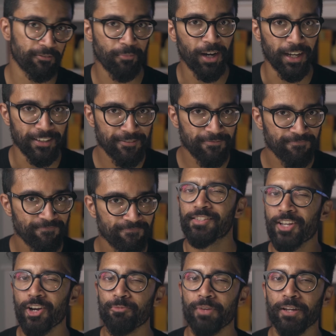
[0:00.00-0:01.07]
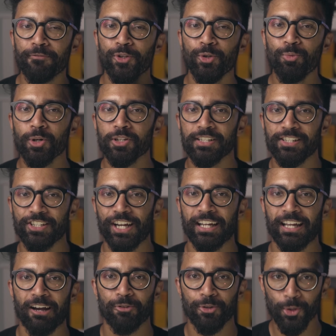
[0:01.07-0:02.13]
of mind. So if you want to
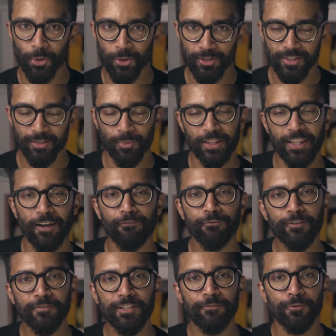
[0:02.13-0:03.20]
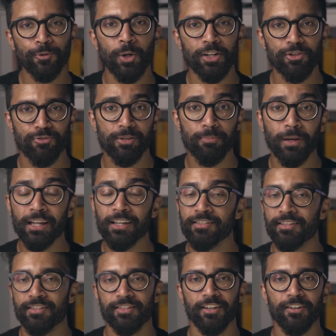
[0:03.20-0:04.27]
check out Nord with their 5,400
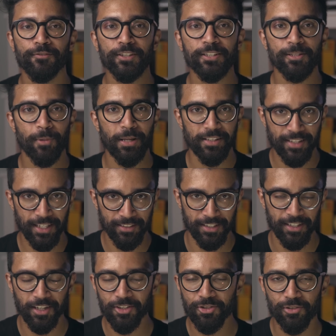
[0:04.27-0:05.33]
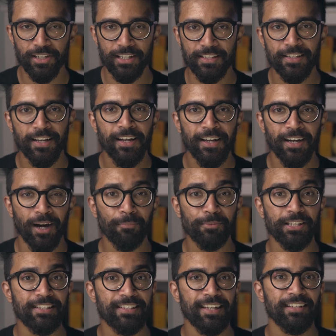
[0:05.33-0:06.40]
plus servers in 60 countries, up
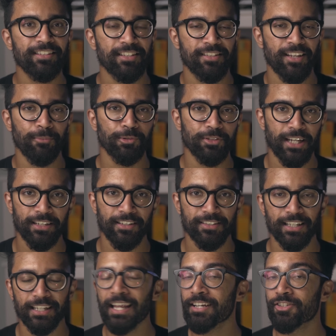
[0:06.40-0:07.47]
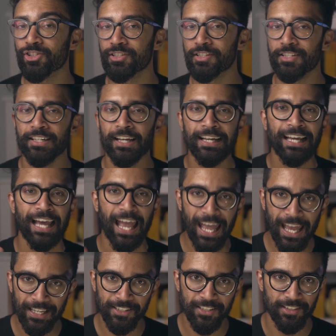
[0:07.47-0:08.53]
to 6 simultaneous connections,
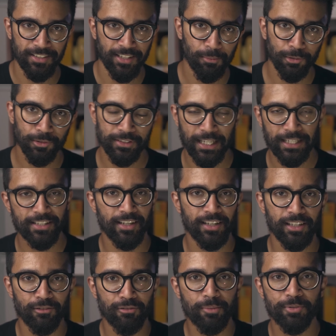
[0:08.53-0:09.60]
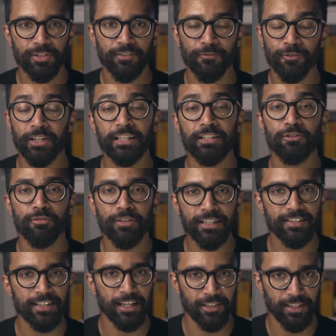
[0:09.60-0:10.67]
and double data encryption for
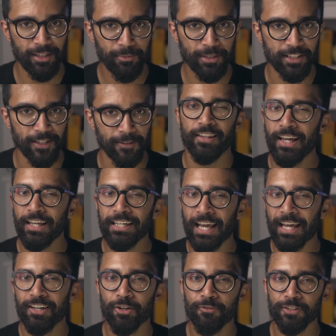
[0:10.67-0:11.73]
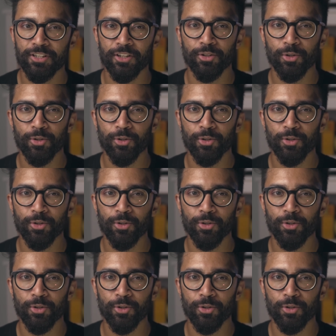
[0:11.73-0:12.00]
increased anonymity. Then head over to